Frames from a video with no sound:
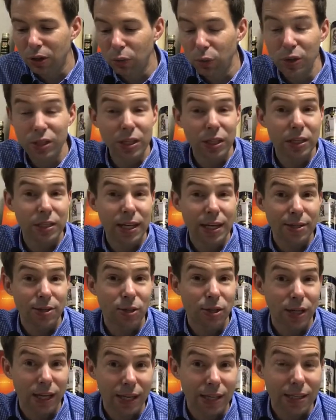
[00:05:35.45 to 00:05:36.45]
whiskey
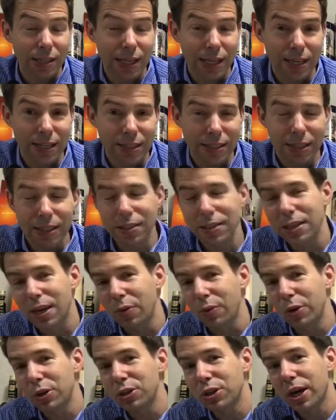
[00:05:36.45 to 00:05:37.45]
taster. Yes, they exist.
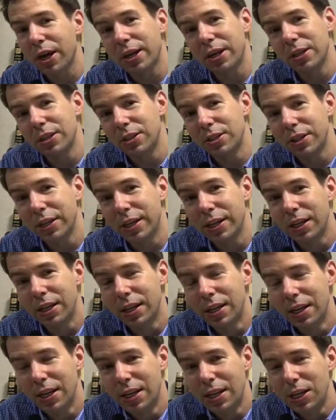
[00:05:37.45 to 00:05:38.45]
I wish I could
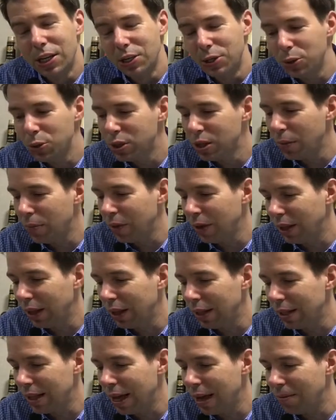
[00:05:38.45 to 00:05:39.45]
do something
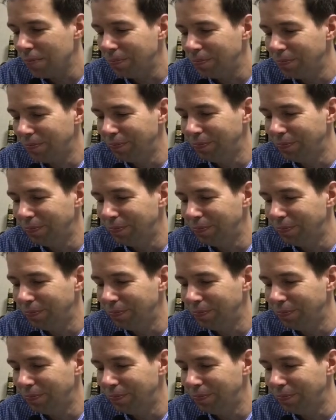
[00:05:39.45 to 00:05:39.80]
like that.